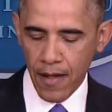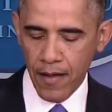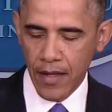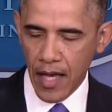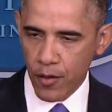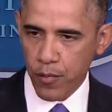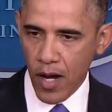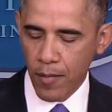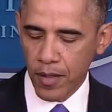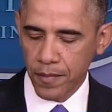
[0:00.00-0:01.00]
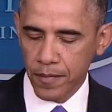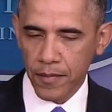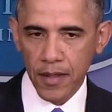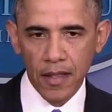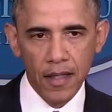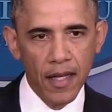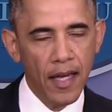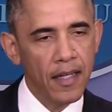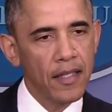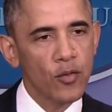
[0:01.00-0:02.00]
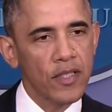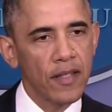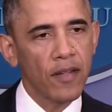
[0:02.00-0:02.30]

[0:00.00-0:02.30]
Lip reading: The other problem that has received